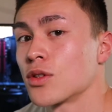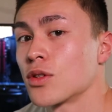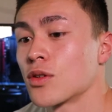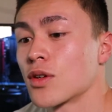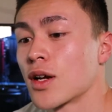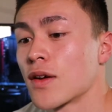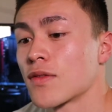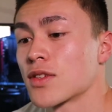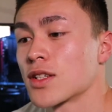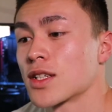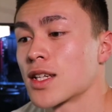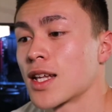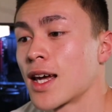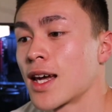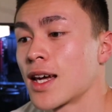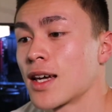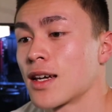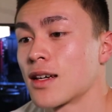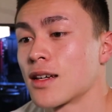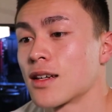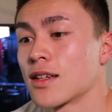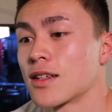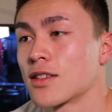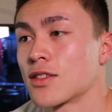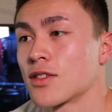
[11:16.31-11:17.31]
don't have to
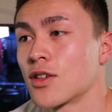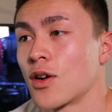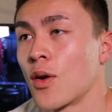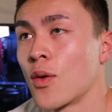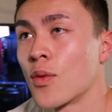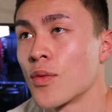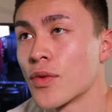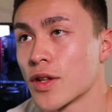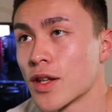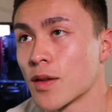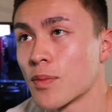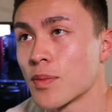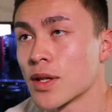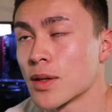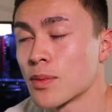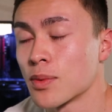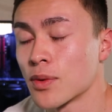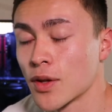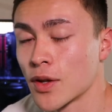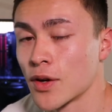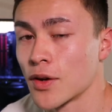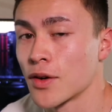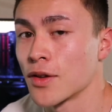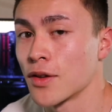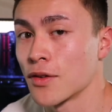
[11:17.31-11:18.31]
tag only the people
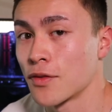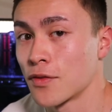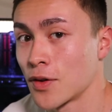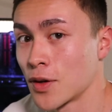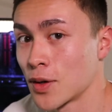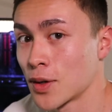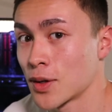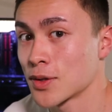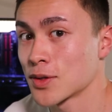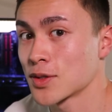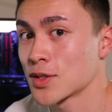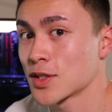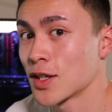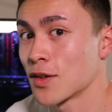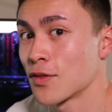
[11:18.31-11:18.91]
that are in the photos.